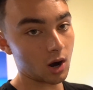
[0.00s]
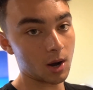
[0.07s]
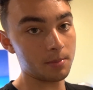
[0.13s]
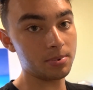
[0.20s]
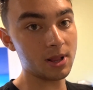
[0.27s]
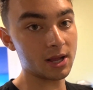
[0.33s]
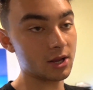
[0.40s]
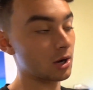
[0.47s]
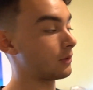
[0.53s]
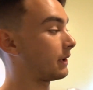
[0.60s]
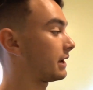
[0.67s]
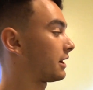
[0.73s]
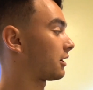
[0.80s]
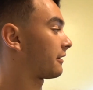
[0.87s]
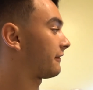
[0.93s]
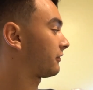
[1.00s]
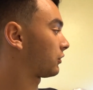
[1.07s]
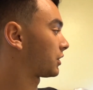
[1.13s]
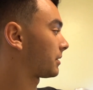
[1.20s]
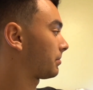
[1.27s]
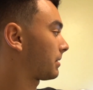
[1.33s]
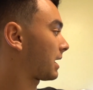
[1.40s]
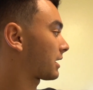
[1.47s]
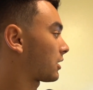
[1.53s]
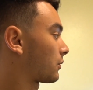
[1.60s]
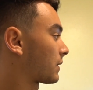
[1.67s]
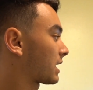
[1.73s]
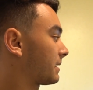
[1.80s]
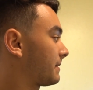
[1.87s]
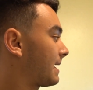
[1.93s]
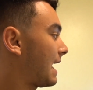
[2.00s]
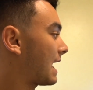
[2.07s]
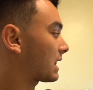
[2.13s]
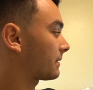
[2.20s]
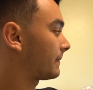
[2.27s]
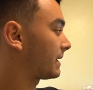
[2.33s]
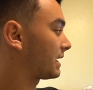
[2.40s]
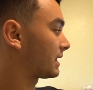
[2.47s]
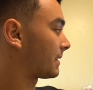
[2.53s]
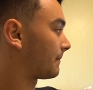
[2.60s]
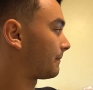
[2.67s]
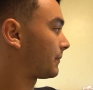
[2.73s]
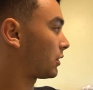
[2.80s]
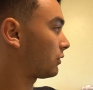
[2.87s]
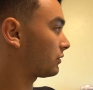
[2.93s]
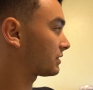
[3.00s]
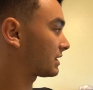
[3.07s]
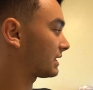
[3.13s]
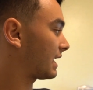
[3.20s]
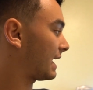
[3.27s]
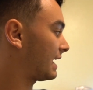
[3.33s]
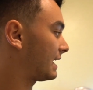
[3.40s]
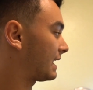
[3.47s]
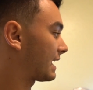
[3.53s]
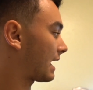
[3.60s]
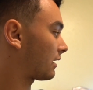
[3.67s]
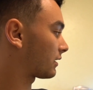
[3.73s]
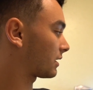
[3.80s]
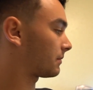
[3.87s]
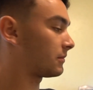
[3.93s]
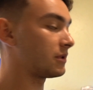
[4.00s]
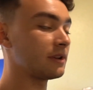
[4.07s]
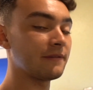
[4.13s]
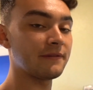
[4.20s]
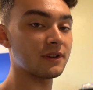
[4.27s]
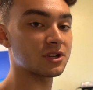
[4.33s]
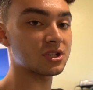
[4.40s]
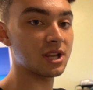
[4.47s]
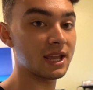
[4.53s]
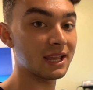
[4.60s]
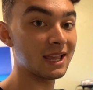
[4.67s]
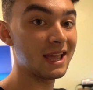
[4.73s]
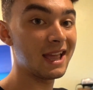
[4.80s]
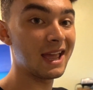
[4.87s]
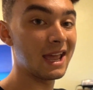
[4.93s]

our Pleco right here, our Florida Pleco. We're going to be acclimating them both to the 80-gallon community fish tank,